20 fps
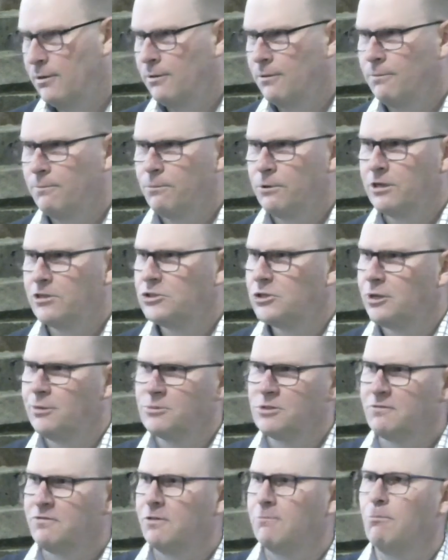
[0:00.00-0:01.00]
But in terms
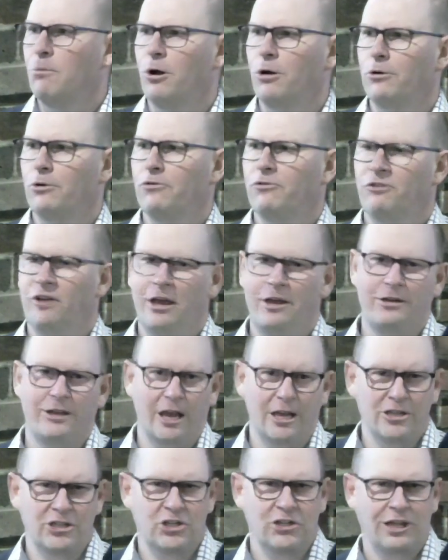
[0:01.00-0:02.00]
of a moral
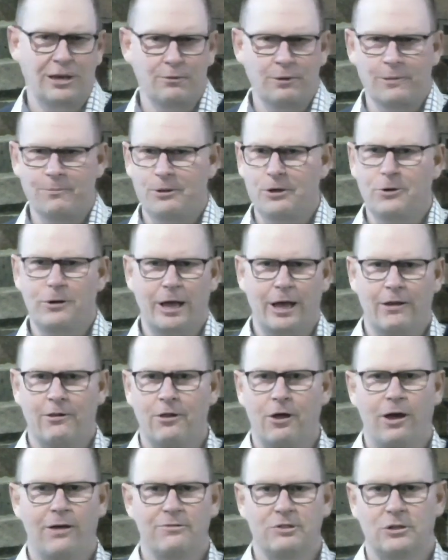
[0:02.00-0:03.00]
foundation that we build our
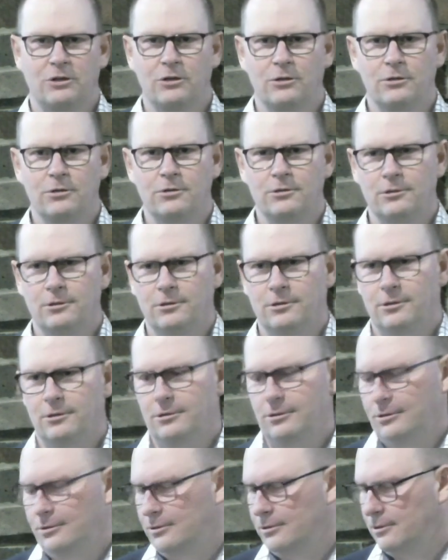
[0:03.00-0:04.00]
lives on,
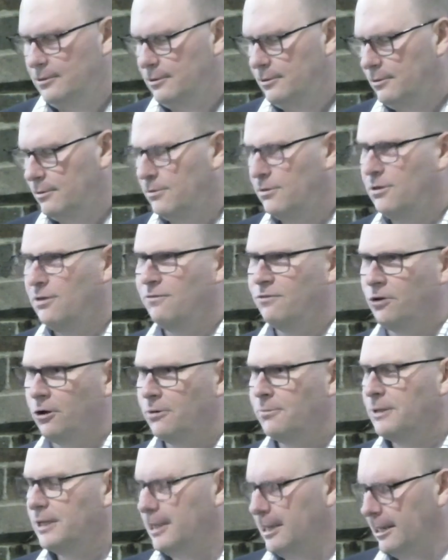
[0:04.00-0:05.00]
you've got to
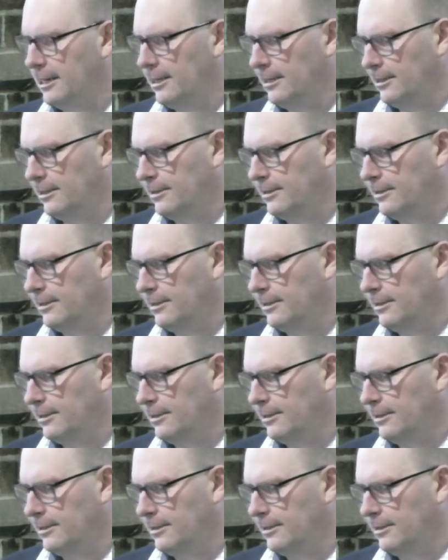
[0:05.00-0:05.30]
be kidding.